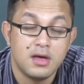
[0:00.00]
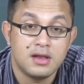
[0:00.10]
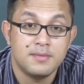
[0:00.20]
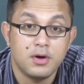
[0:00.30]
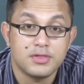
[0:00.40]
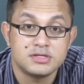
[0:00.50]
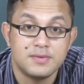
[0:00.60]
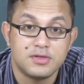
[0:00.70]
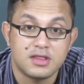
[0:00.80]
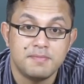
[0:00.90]
And the boss
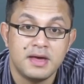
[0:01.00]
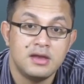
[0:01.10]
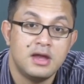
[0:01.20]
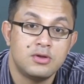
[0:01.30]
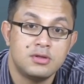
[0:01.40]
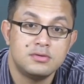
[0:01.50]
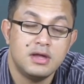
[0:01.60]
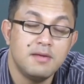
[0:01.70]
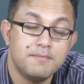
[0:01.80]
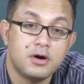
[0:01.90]
dips his pen into the
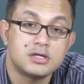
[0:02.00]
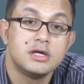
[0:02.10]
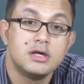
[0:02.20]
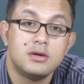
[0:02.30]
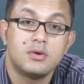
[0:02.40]
ink pot,